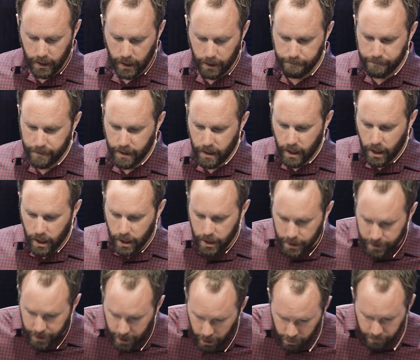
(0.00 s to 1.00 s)
um,
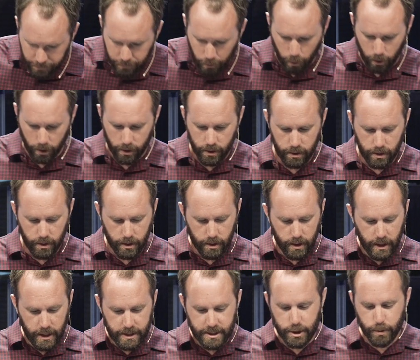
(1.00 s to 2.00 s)
Therefore,
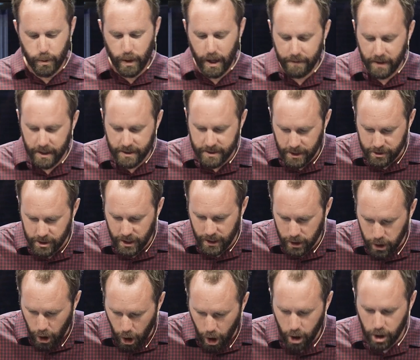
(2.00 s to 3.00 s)
since we have a, such a
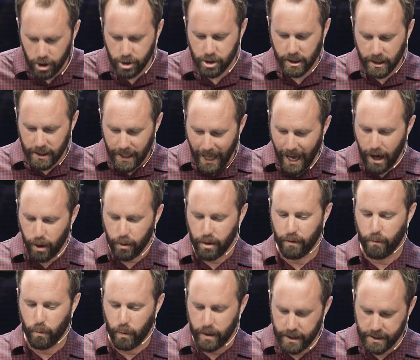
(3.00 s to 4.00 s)
large cloud
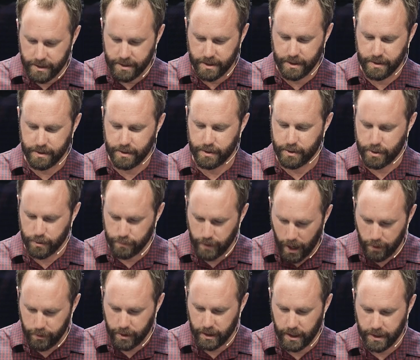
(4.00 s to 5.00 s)
of witnesses
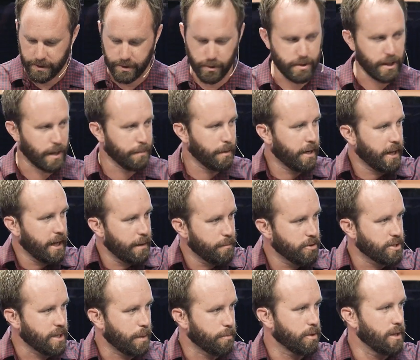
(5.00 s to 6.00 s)
surrounding us. So he's talking about
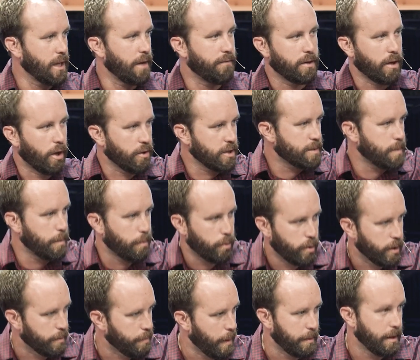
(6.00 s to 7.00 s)
Hebrews chapter 11, all these people
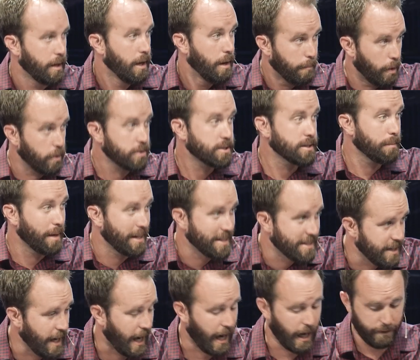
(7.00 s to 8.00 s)
who maybe, most of them
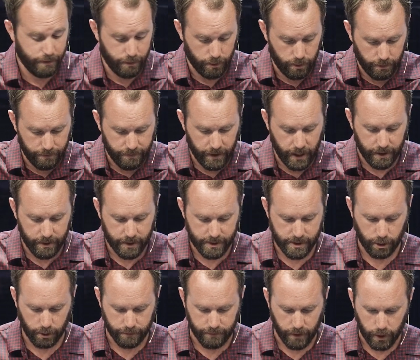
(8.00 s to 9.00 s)
had died for their faith
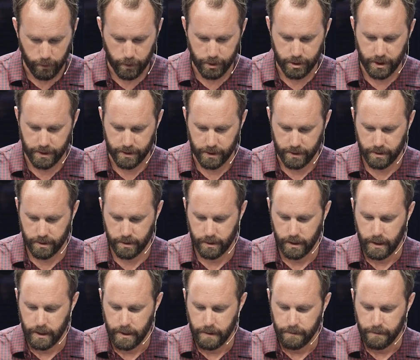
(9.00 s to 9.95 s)
as they were following Jesus,